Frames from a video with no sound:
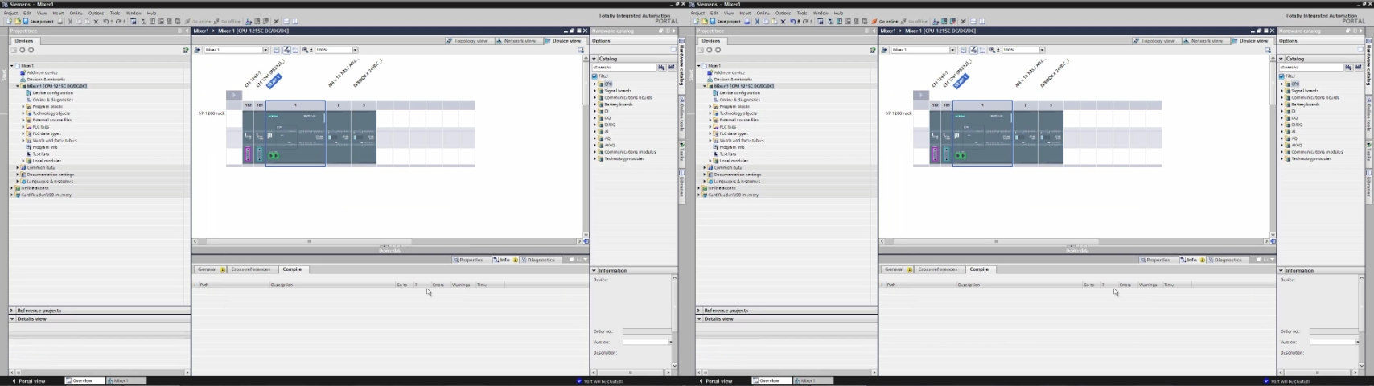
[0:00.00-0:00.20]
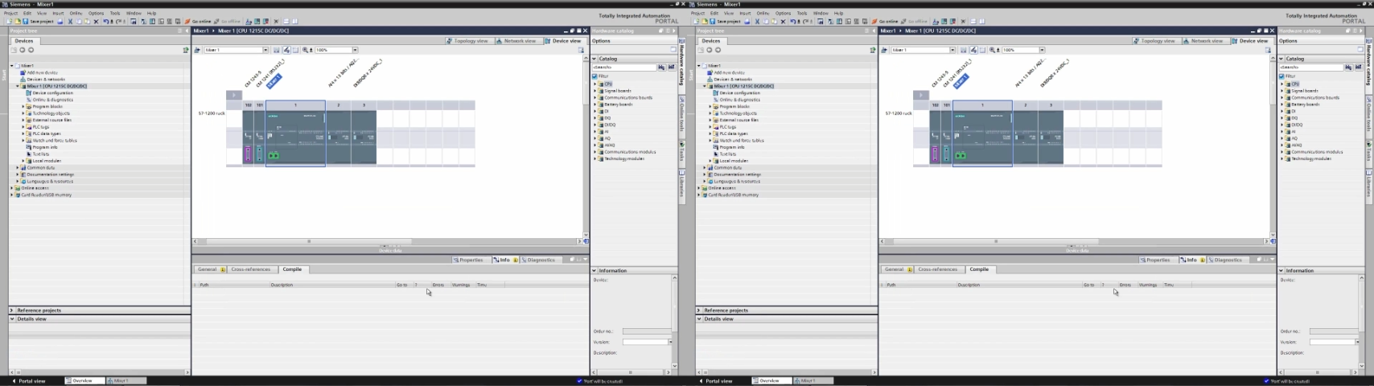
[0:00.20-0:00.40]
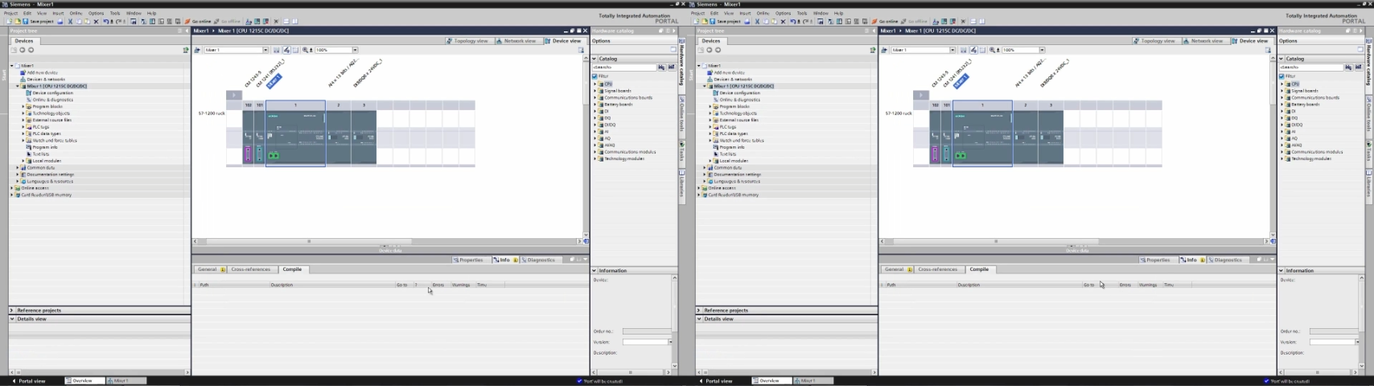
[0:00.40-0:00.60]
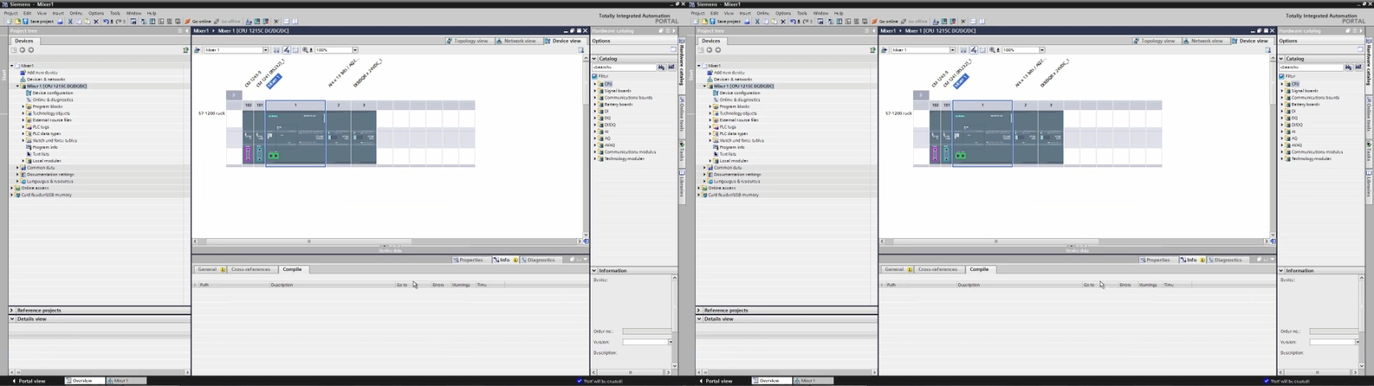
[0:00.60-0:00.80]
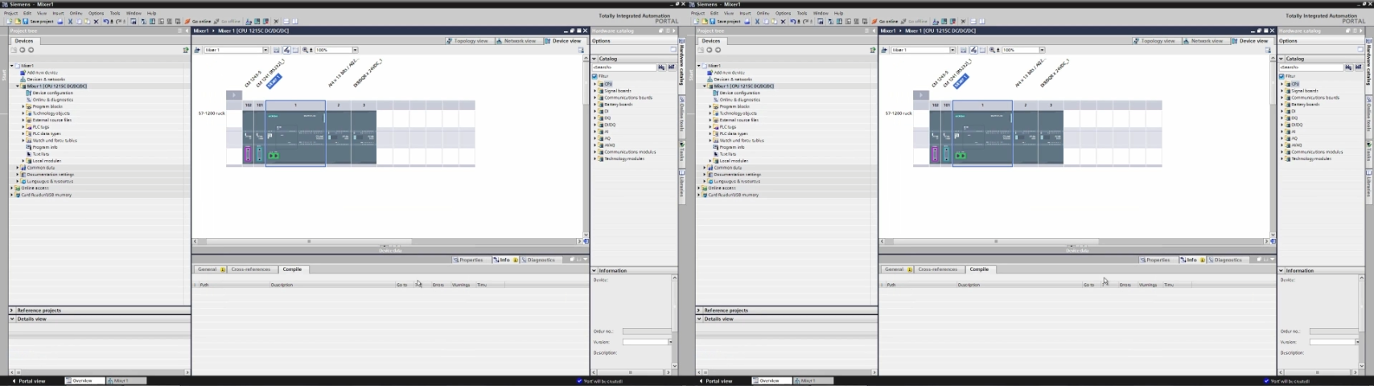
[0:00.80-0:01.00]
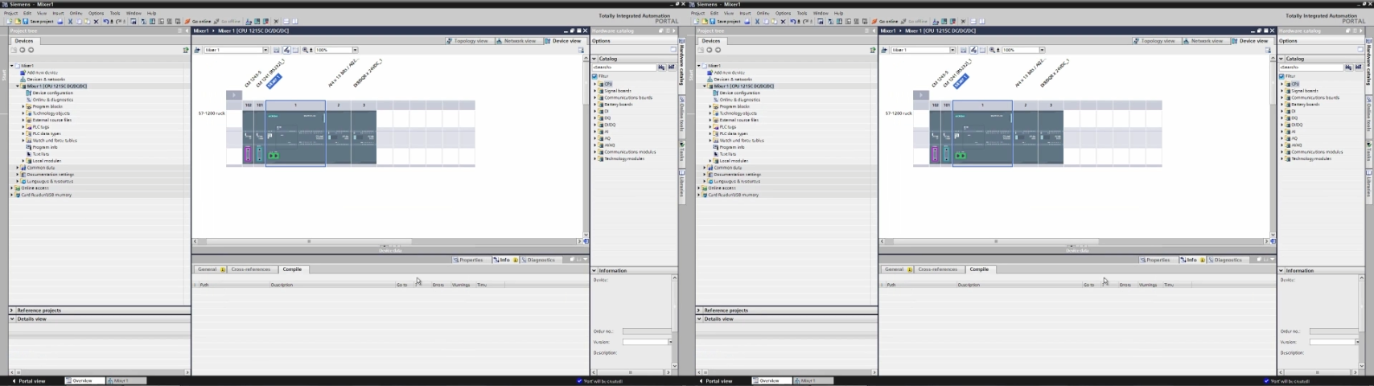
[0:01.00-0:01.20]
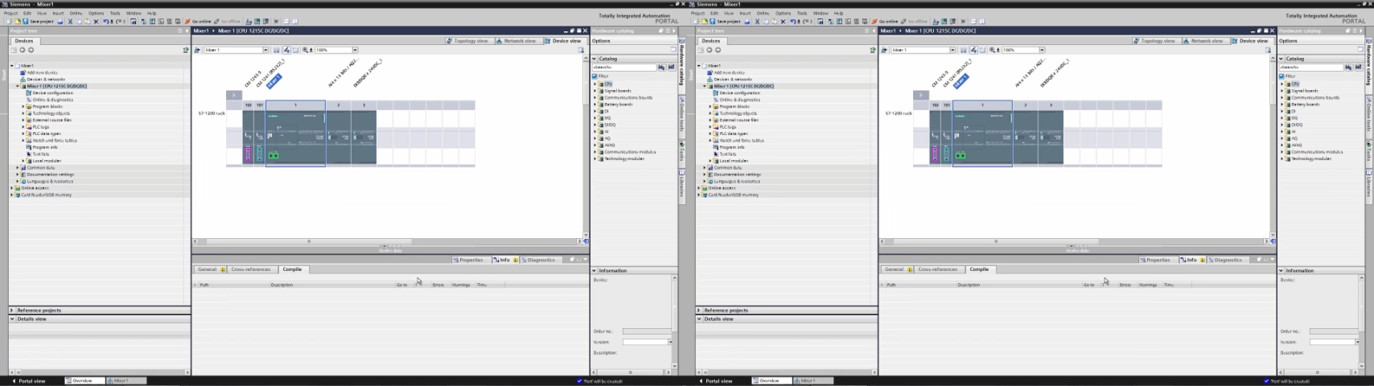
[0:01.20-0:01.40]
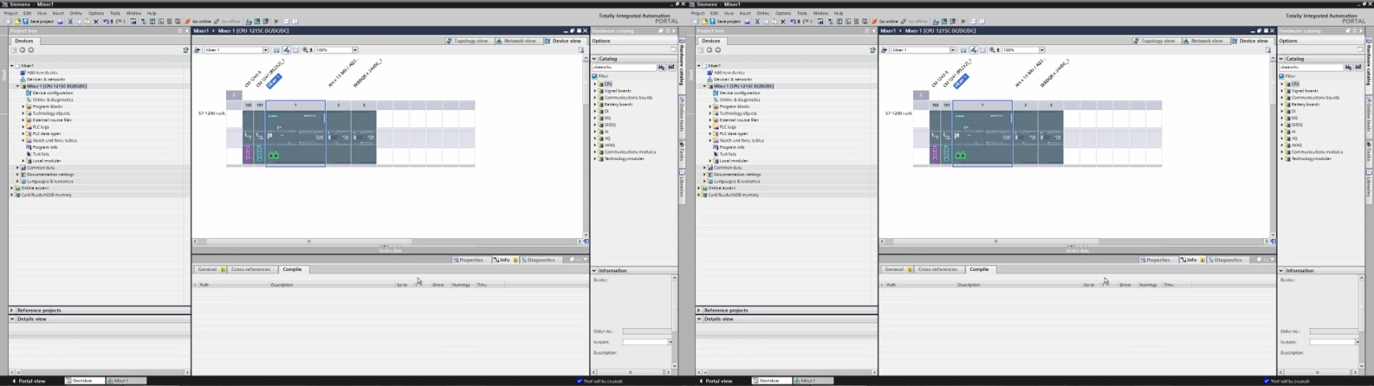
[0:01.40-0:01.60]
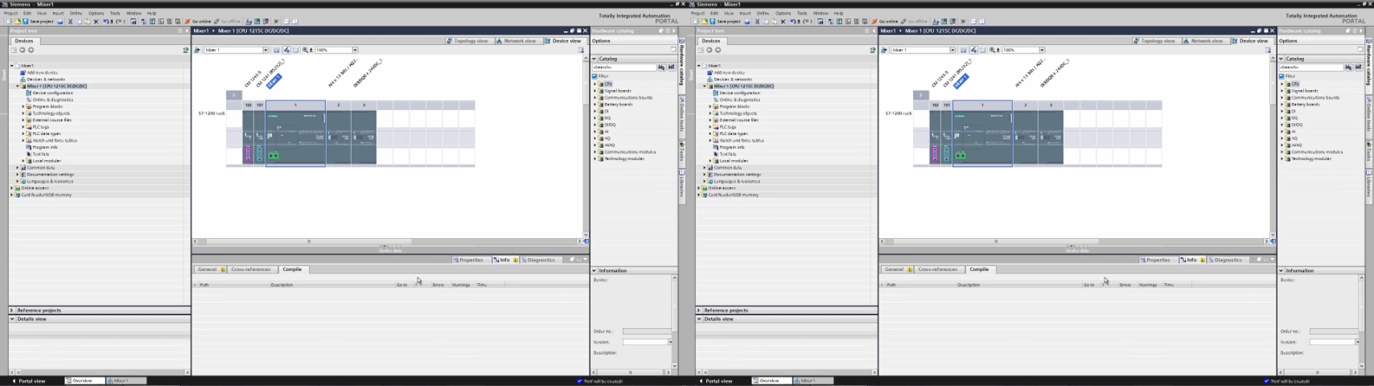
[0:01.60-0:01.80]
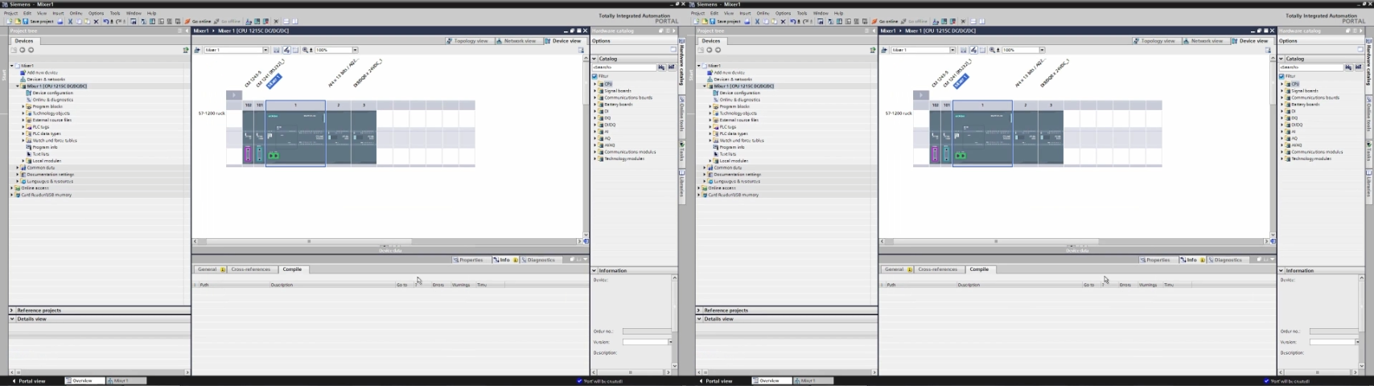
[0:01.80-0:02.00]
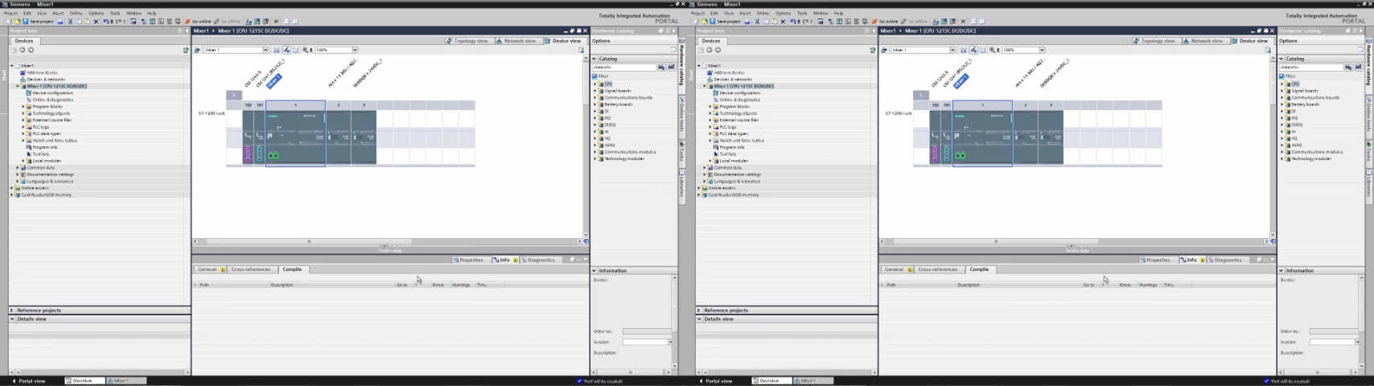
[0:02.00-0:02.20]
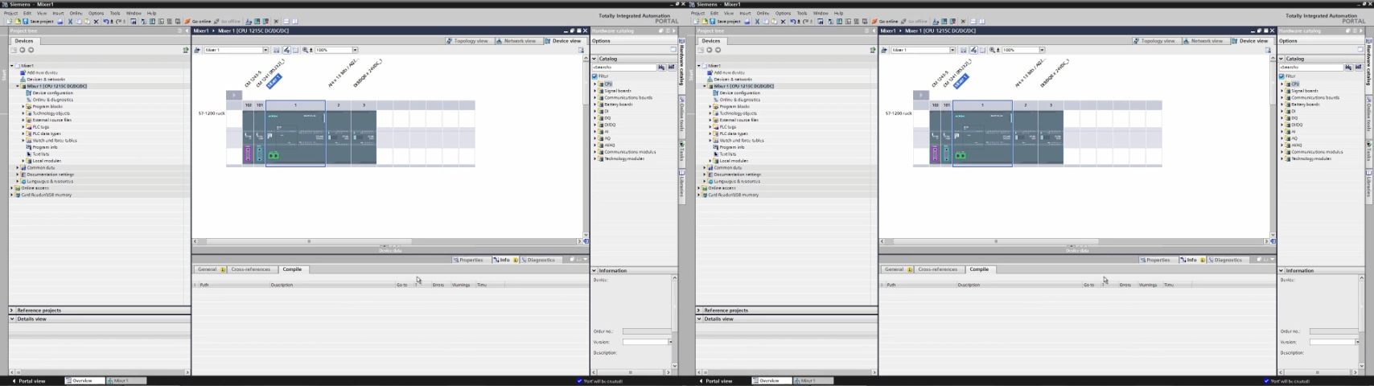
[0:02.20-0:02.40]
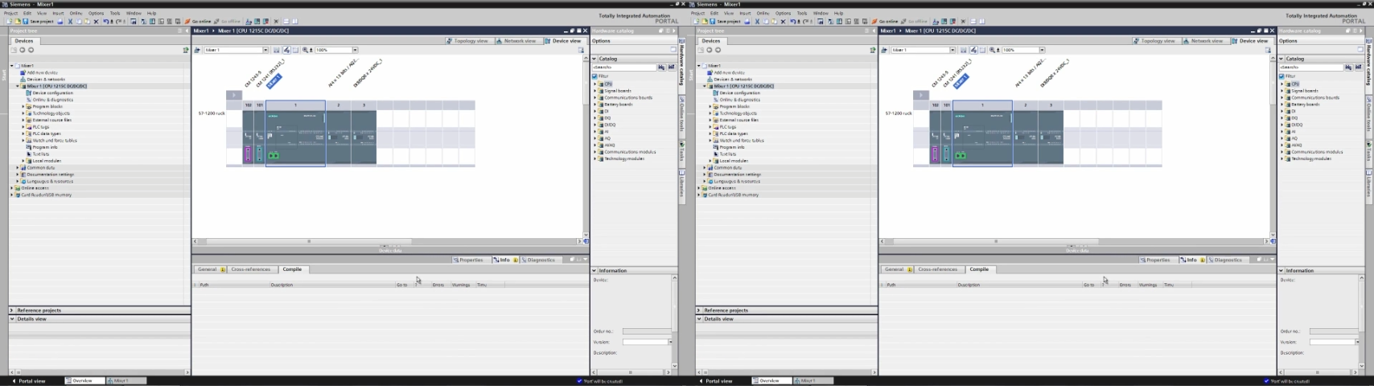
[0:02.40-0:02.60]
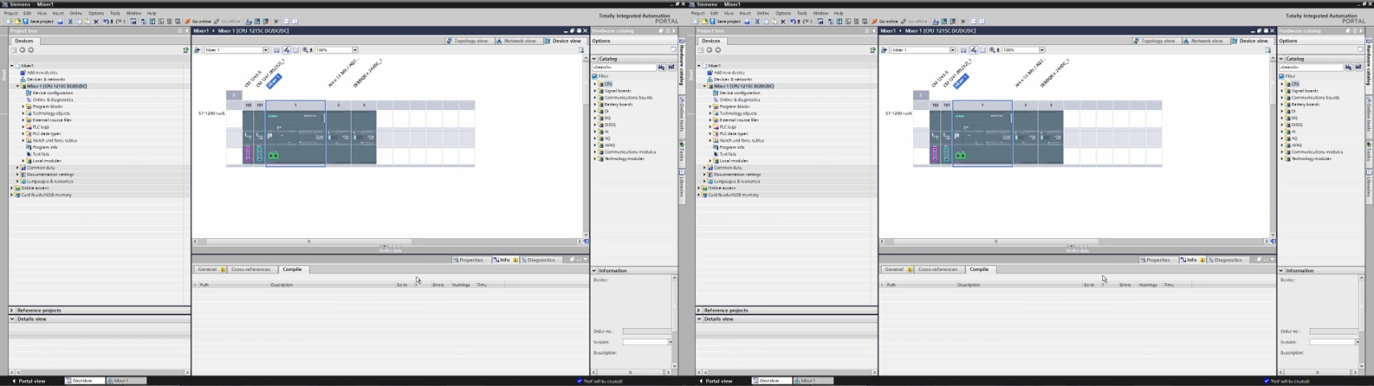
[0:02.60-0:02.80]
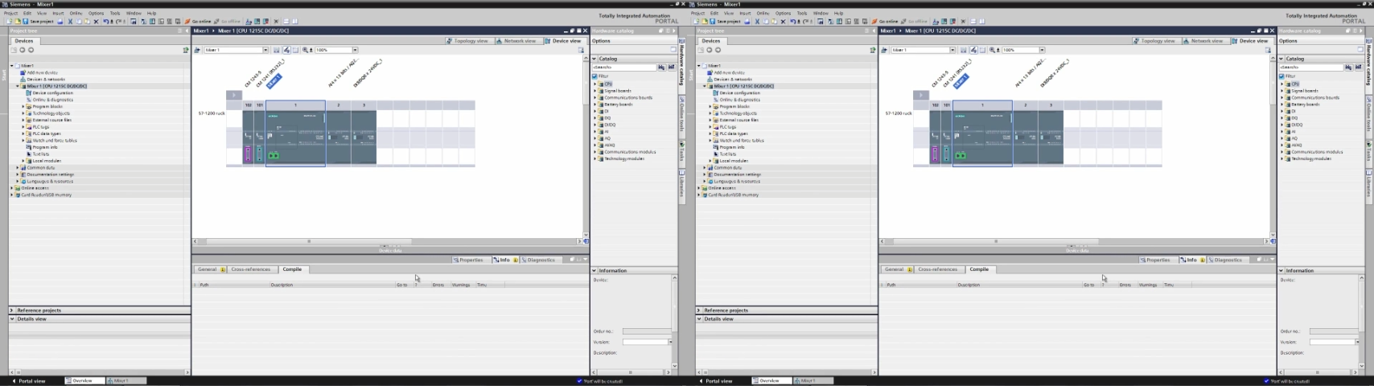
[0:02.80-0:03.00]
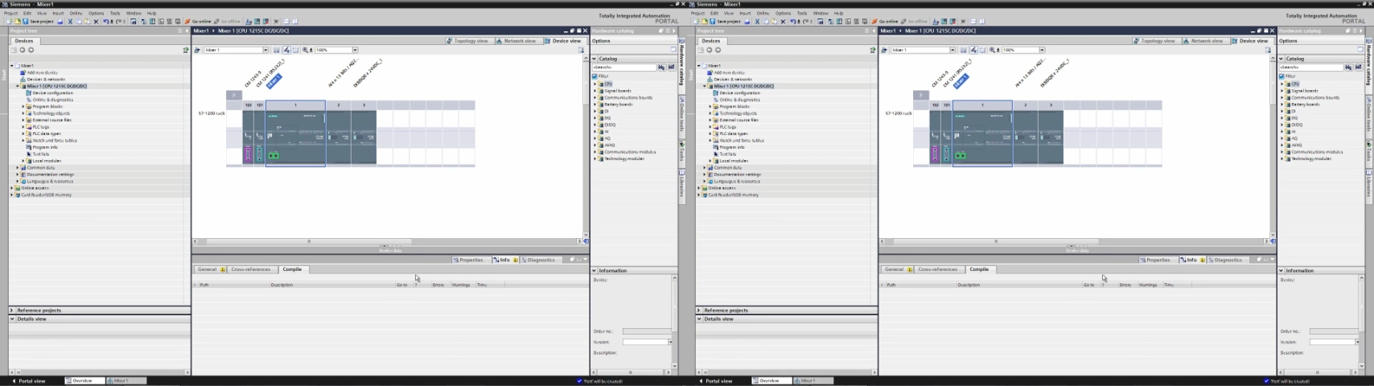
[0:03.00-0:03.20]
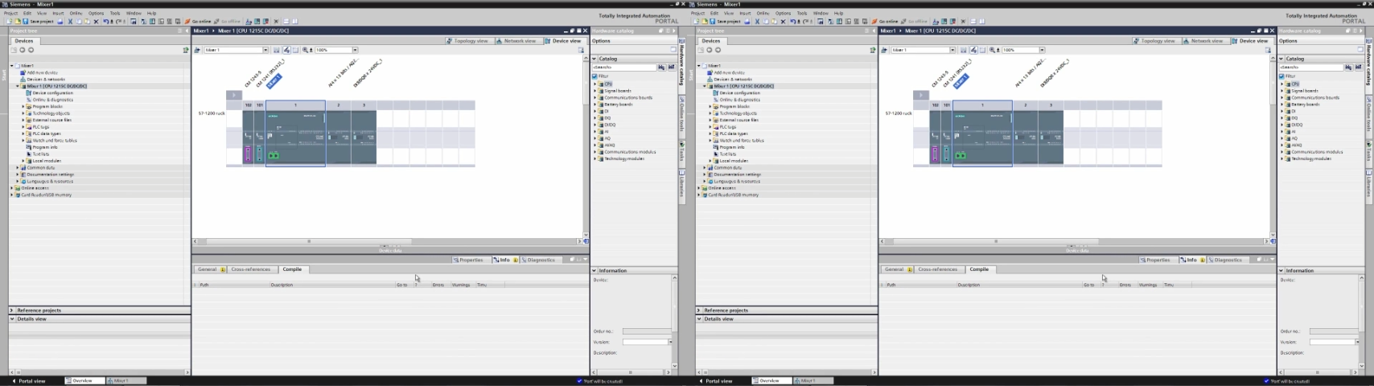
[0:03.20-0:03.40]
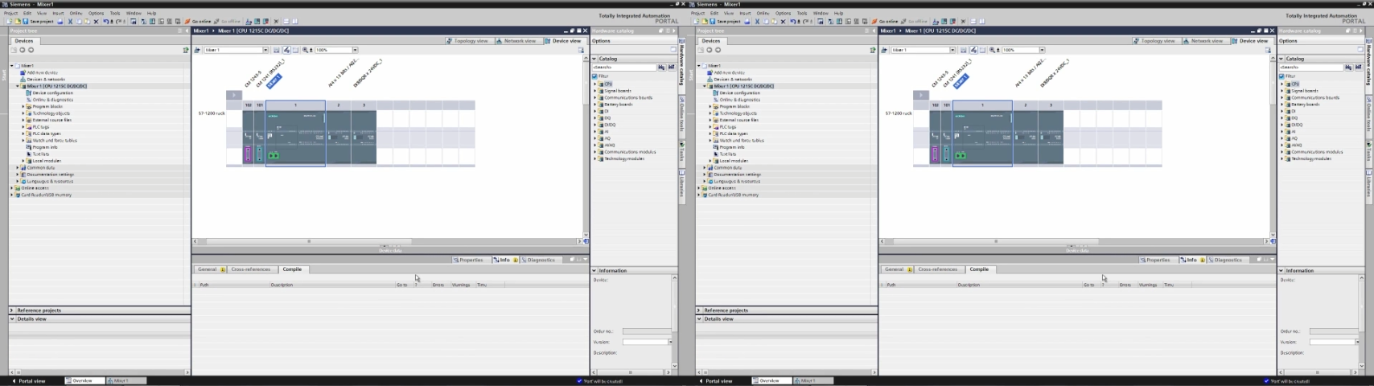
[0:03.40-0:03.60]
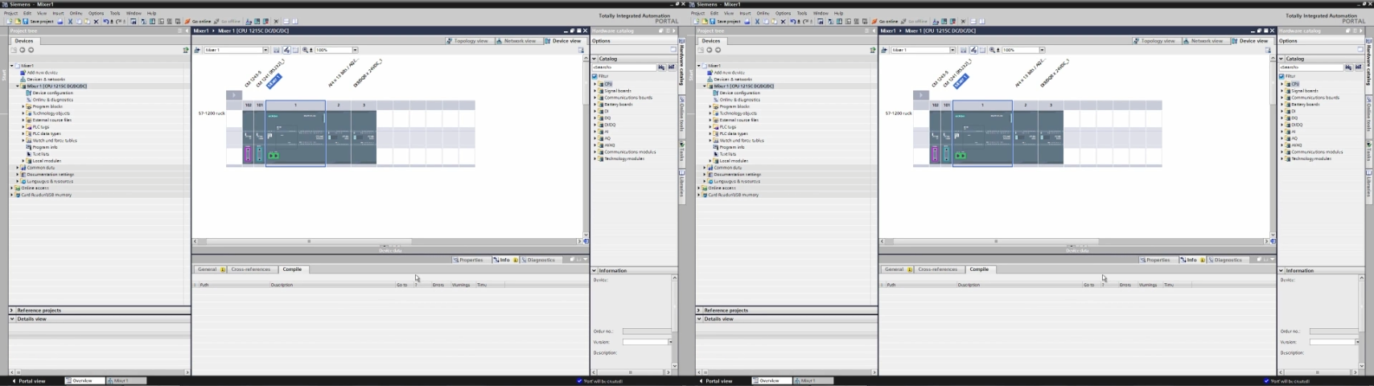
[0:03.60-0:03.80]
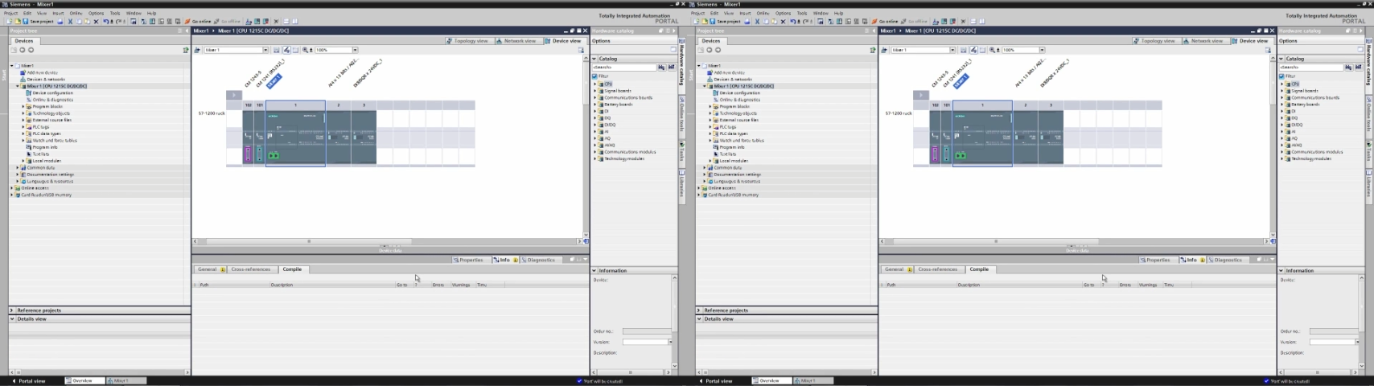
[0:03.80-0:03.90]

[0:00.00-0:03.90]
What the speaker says: No face is visible, so there are no lips to read.